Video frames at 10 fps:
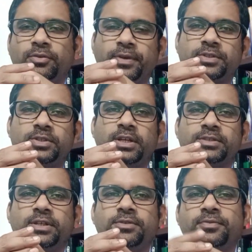of fixed
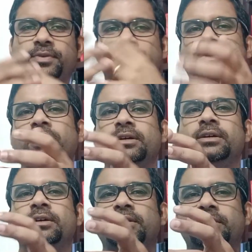asset from the
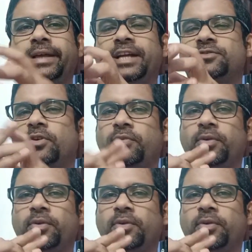cash flow